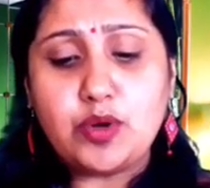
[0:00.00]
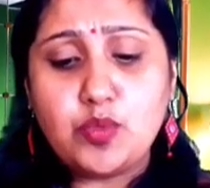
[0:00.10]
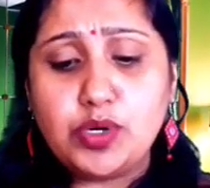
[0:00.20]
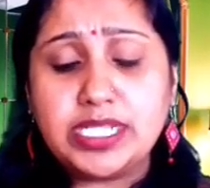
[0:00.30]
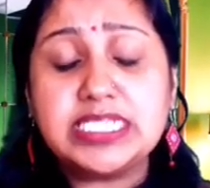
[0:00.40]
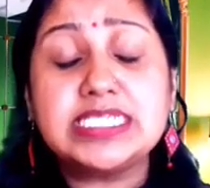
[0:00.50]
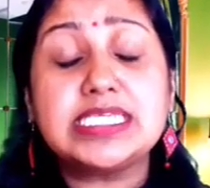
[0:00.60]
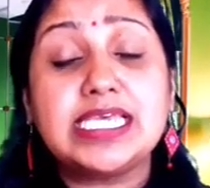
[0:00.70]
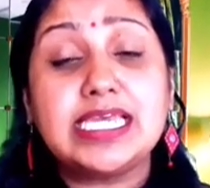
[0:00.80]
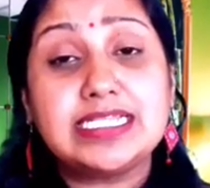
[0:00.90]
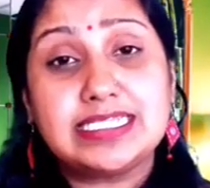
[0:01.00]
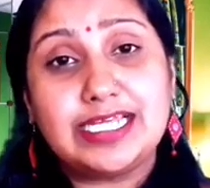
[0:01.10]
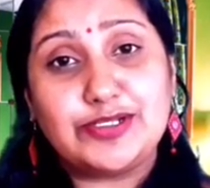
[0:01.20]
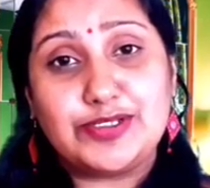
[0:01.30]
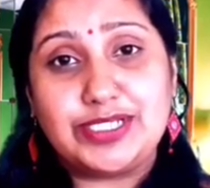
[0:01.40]
What are the skills
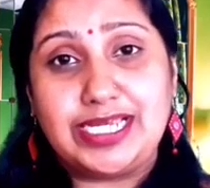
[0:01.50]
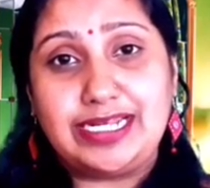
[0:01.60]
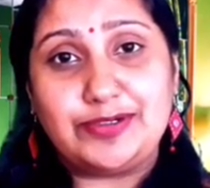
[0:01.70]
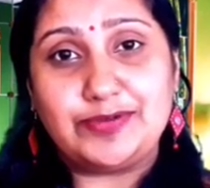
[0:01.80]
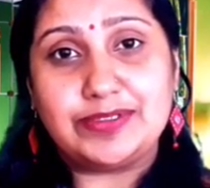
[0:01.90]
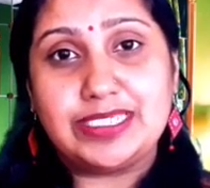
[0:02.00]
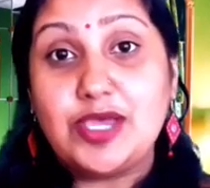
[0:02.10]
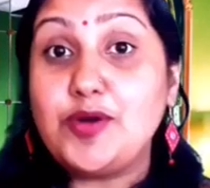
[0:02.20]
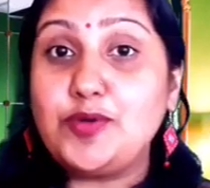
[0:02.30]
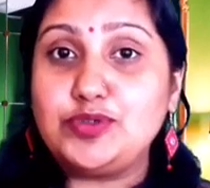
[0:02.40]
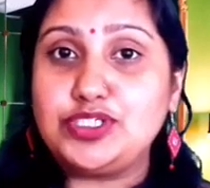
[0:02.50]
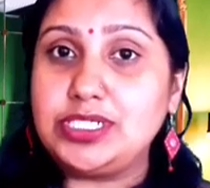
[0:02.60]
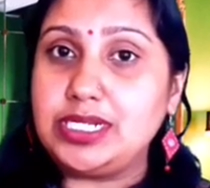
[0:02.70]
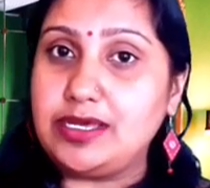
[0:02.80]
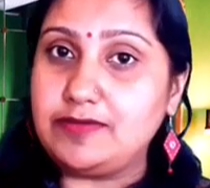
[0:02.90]
that your child knows? Oh,
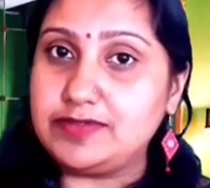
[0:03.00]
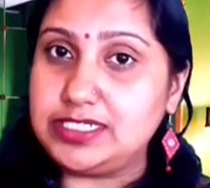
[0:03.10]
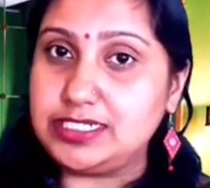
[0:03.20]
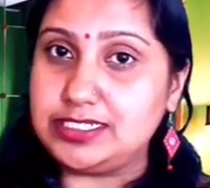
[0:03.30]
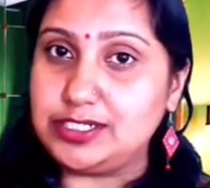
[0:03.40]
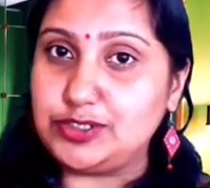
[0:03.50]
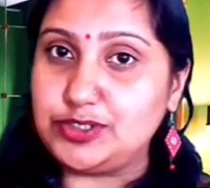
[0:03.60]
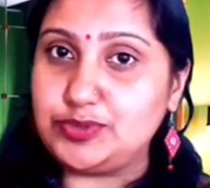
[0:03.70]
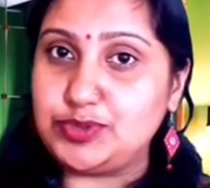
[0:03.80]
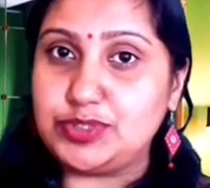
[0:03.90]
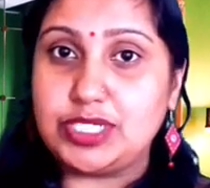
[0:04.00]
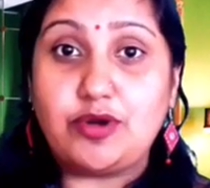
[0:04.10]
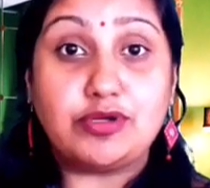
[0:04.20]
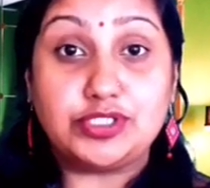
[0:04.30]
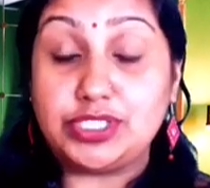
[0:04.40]
she loves listening to
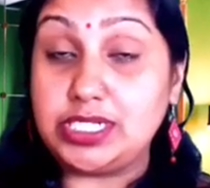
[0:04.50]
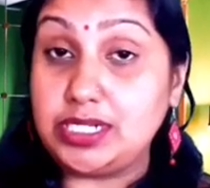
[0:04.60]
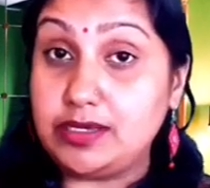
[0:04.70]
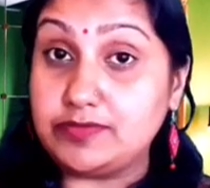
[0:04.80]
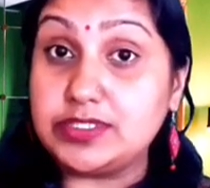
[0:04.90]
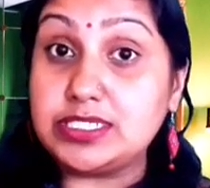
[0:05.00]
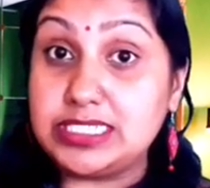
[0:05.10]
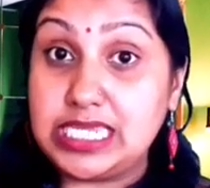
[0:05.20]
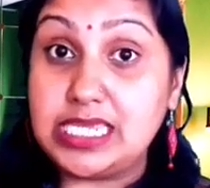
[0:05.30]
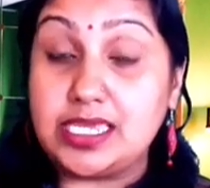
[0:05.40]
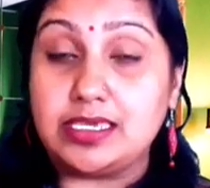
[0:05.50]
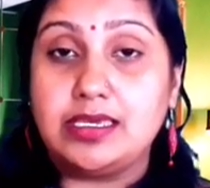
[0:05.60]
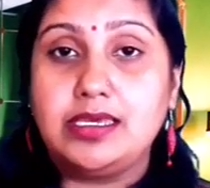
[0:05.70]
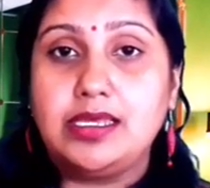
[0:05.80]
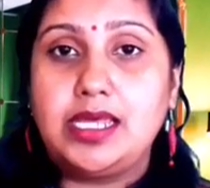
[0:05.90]
music, or she loves singing.
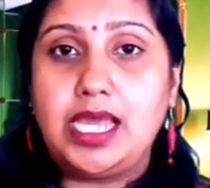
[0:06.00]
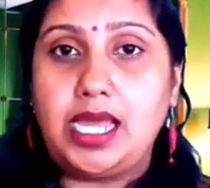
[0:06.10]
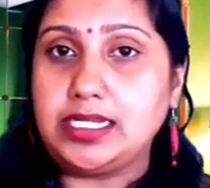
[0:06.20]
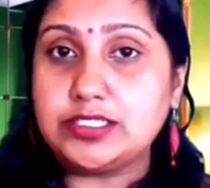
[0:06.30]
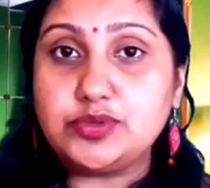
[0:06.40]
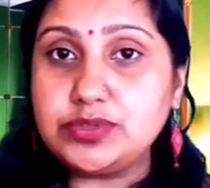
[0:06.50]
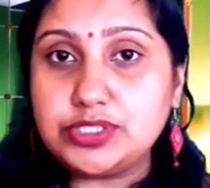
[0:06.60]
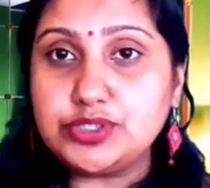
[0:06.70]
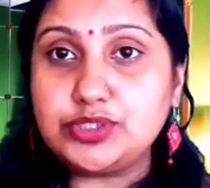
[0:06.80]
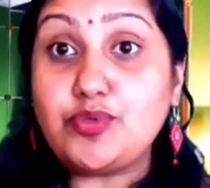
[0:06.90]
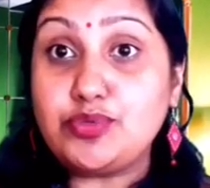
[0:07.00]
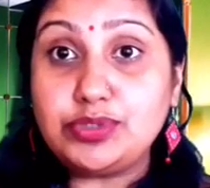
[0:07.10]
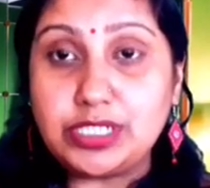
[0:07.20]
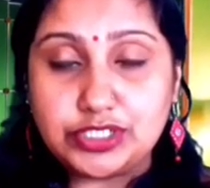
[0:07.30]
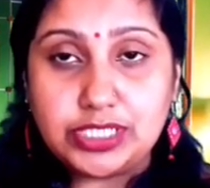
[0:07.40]
And as soon as you know,
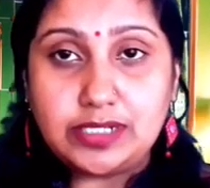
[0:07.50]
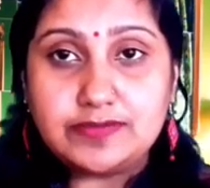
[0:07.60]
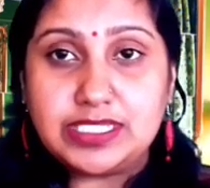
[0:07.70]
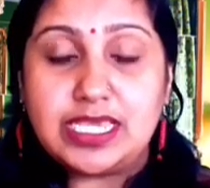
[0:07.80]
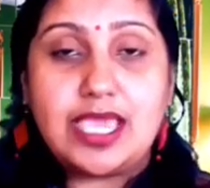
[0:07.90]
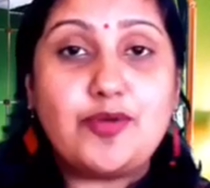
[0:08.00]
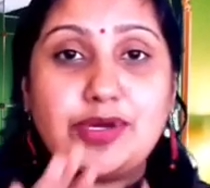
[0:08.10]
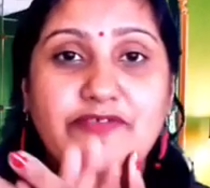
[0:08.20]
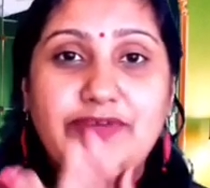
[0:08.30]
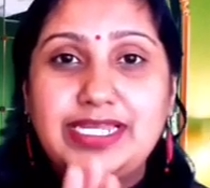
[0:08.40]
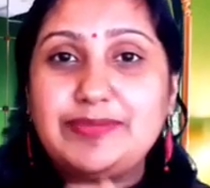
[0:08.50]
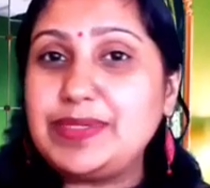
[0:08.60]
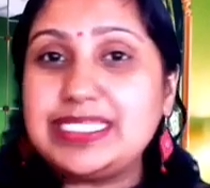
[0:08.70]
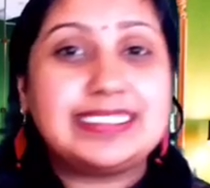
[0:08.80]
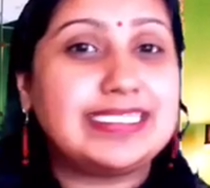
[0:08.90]
oh, does she love singing? Okay,
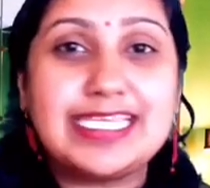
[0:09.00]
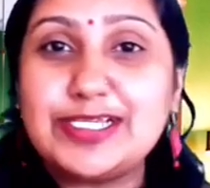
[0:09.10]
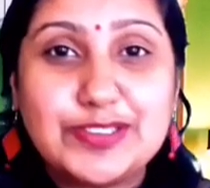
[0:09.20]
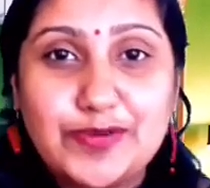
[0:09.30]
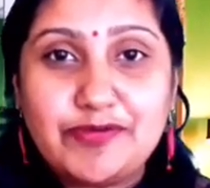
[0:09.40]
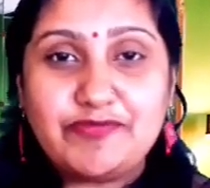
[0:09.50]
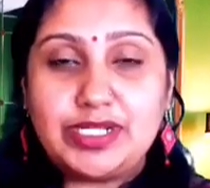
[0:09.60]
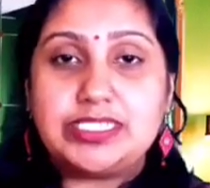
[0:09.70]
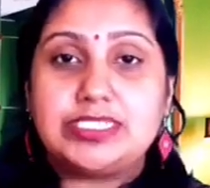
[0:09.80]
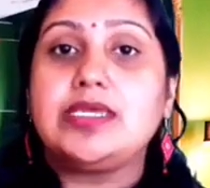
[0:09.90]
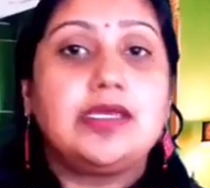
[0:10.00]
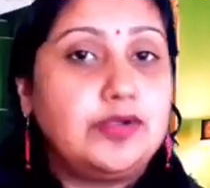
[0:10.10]
fine, please sing a song for us.